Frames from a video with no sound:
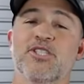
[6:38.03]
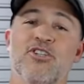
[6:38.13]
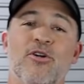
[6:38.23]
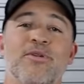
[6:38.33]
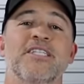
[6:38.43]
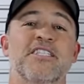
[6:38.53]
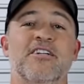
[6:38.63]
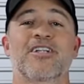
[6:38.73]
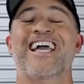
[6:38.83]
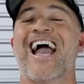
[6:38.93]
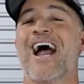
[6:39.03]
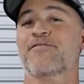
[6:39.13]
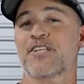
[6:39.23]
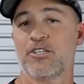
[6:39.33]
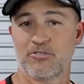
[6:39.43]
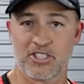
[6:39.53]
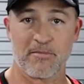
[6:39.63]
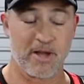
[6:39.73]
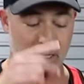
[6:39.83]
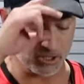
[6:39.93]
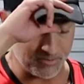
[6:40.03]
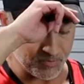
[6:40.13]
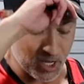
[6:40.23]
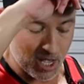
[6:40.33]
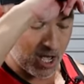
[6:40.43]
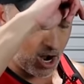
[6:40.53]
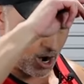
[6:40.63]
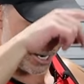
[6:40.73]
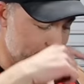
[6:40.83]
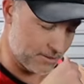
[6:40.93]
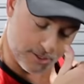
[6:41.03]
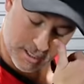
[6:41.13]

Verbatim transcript: but you don't necessarily have to use dumbbells. All right,